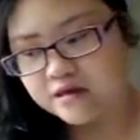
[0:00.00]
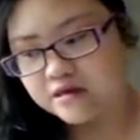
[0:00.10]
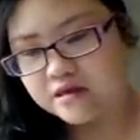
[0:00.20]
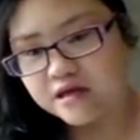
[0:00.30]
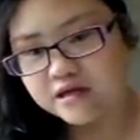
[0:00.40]

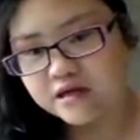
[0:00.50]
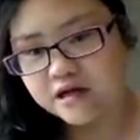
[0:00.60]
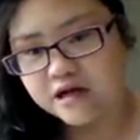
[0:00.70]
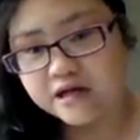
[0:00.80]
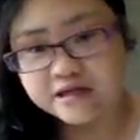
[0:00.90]
Then
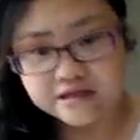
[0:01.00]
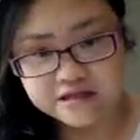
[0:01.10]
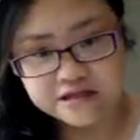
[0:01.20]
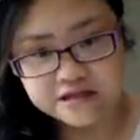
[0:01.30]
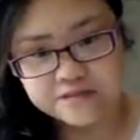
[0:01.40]
I
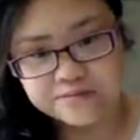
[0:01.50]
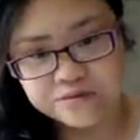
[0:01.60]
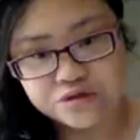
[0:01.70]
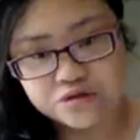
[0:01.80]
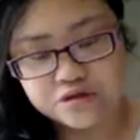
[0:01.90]
did some
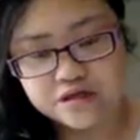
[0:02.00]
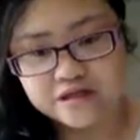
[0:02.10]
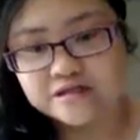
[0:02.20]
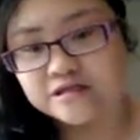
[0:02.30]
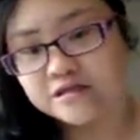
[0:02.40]

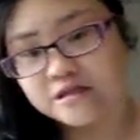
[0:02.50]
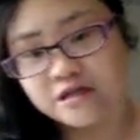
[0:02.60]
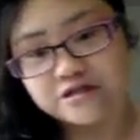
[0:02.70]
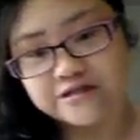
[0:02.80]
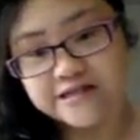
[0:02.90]
chores,
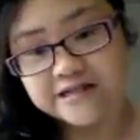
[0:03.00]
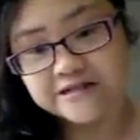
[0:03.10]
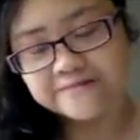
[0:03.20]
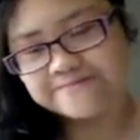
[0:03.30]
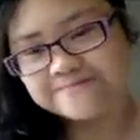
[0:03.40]
laundry,
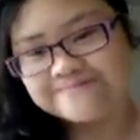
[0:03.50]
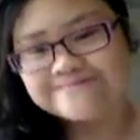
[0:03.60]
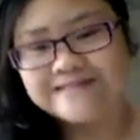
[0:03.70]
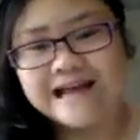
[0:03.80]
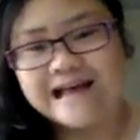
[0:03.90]

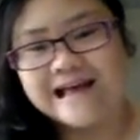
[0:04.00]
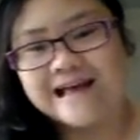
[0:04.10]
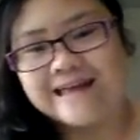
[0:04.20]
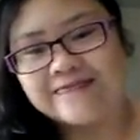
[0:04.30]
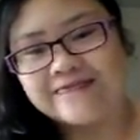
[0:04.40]

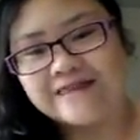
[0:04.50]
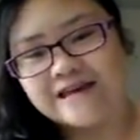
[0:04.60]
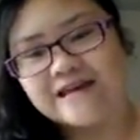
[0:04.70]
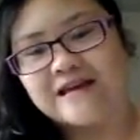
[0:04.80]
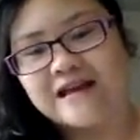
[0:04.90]
and
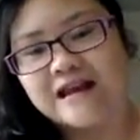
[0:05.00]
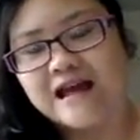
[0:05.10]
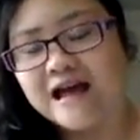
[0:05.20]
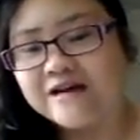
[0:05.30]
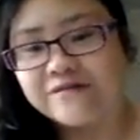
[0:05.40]
then
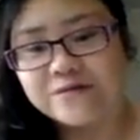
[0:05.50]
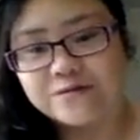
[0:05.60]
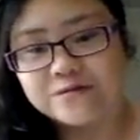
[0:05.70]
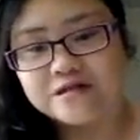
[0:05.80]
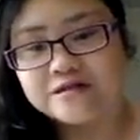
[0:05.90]

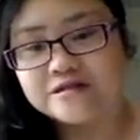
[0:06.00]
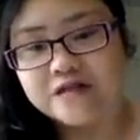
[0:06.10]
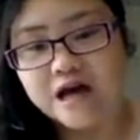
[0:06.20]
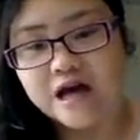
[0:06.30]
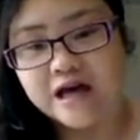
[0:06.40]
afterwards
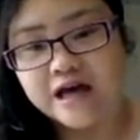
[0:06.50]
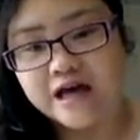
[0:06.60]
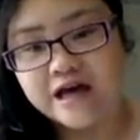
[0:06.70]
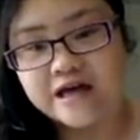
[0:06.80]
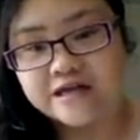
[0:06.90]
I
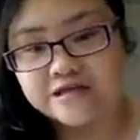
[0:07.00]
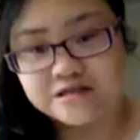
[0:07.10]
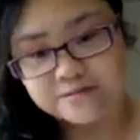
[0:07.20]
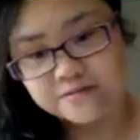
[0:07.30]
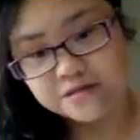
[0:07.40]
had
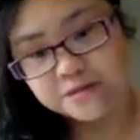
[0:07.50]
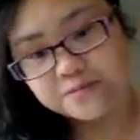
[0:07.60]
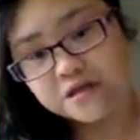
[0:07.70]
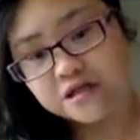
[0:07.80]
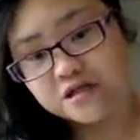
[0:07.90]
some
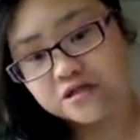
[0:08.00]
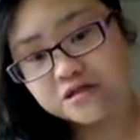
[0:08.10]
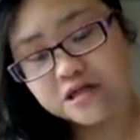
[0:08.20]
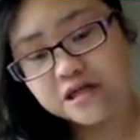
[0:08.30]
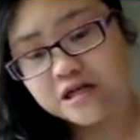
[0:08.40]
dumplings to
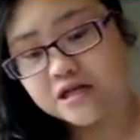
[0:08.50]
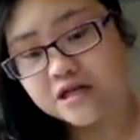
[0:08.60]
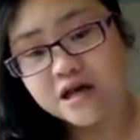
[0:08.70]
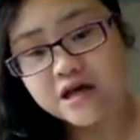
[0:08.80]
eat.